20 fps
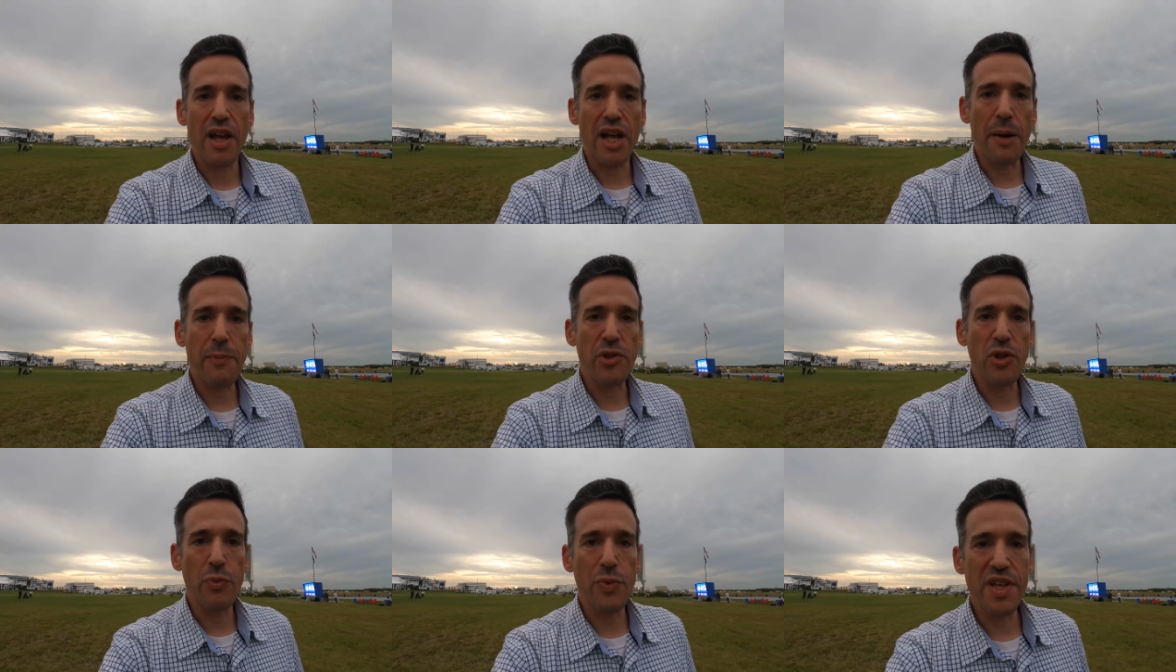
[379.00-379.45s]
Now, a
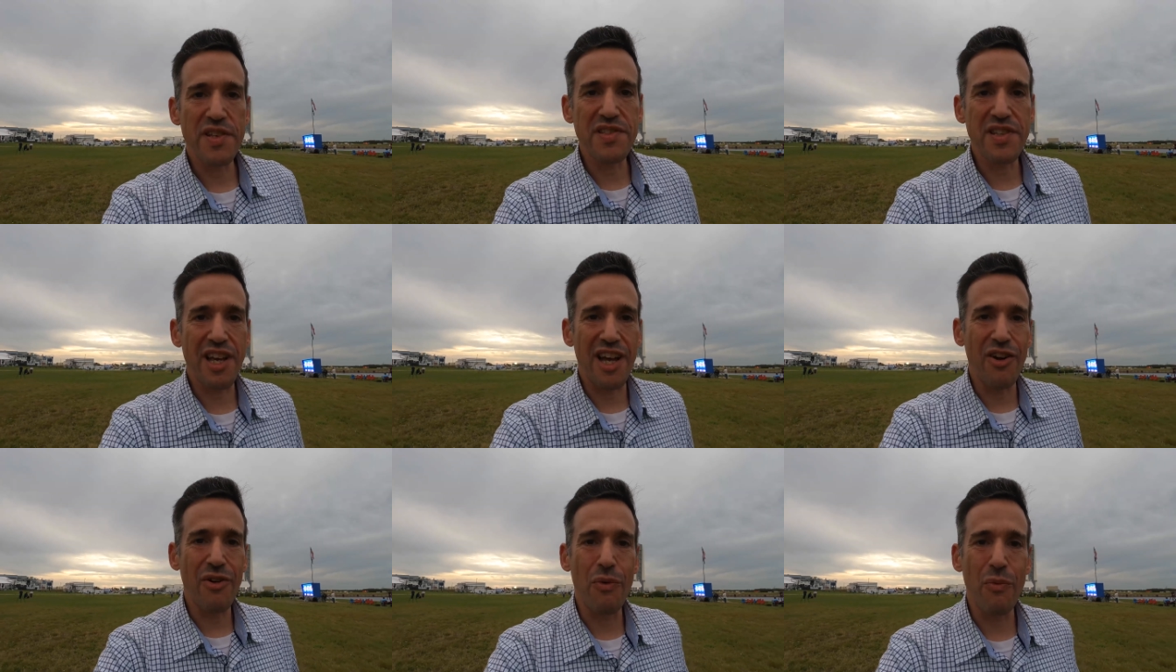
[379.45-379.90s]
couple of
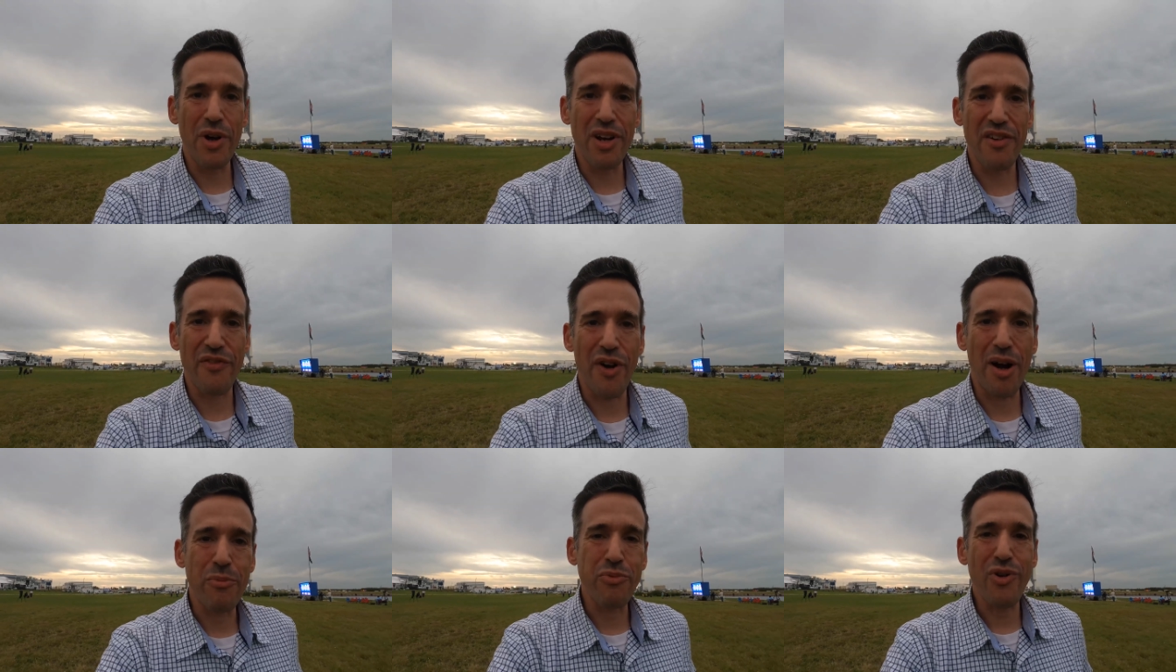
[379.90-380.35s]
weeks ago, on
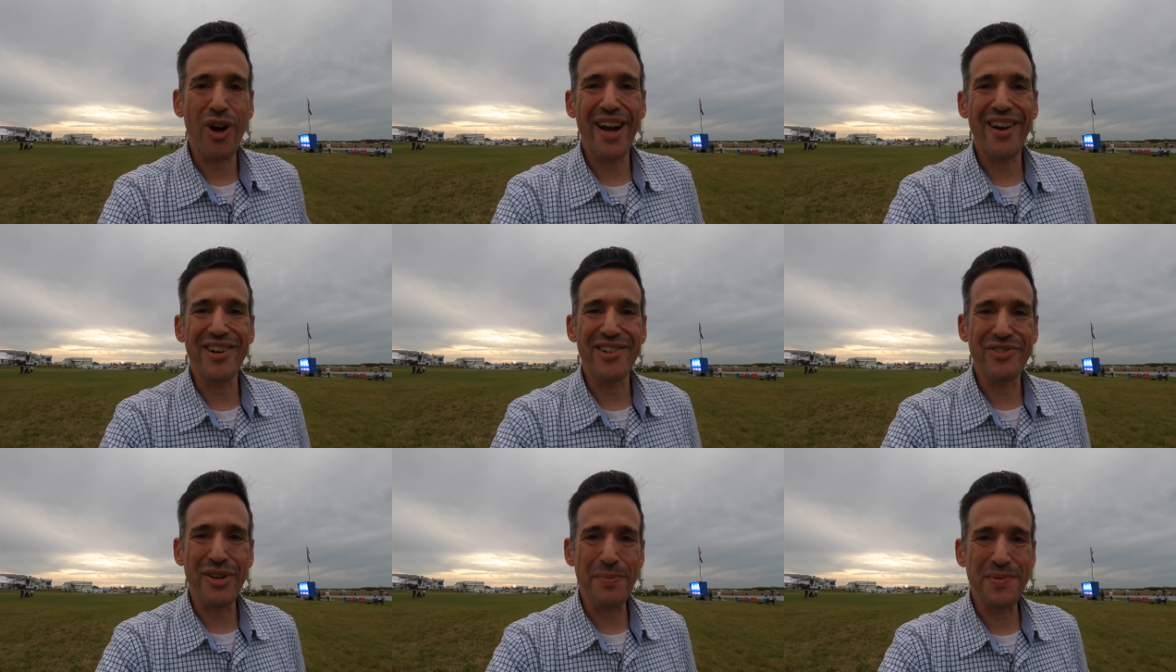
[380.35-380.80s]
one of our
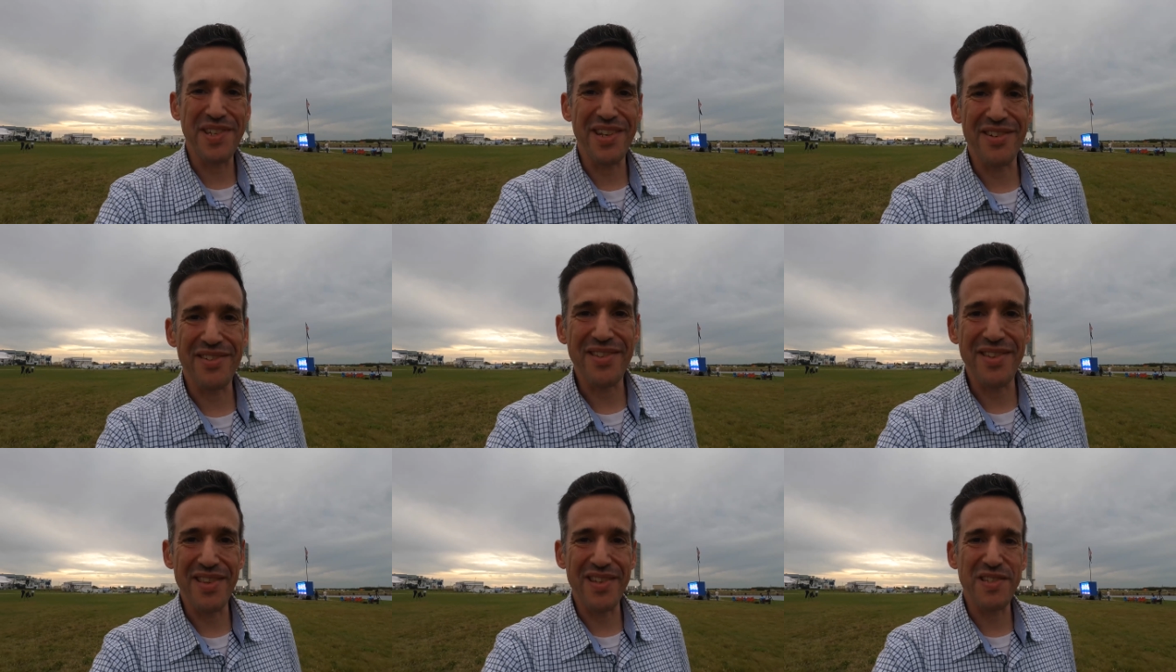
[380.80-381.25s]
prior trips
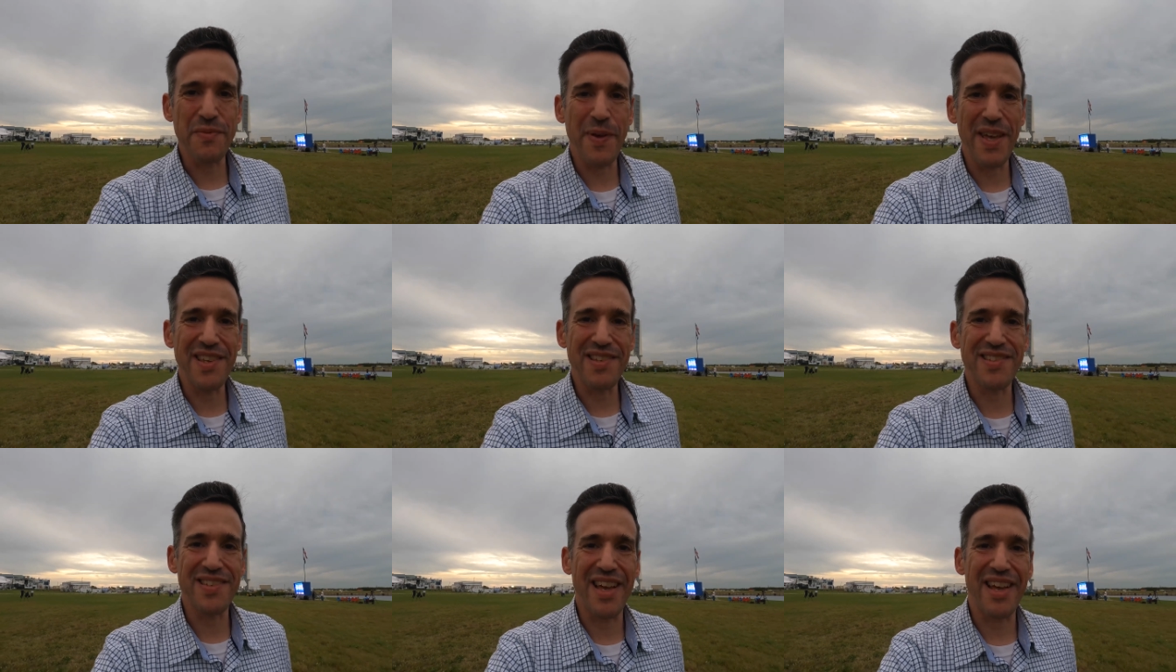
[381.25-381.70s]
here to the
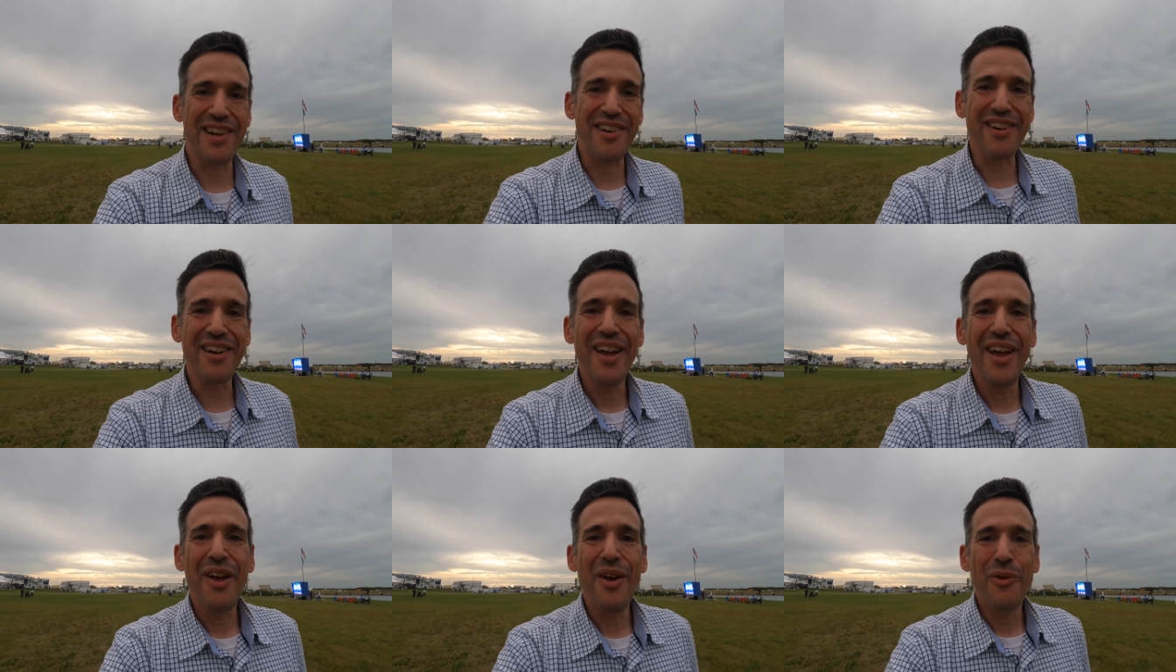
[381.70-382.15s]
Space
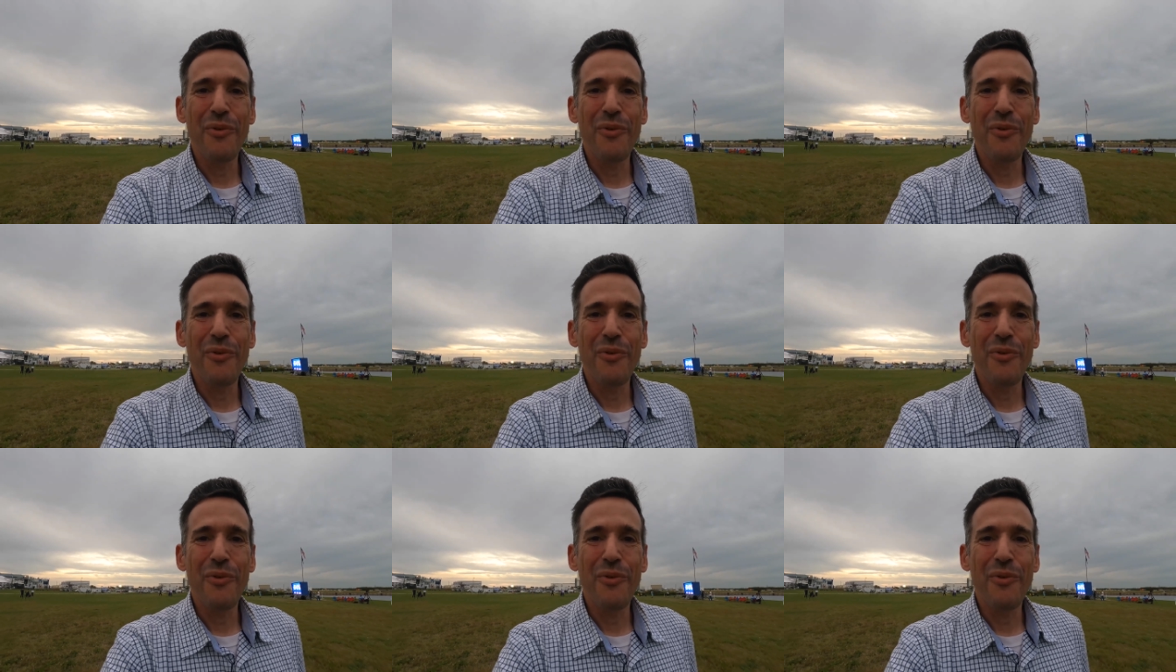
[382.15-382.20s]
Center,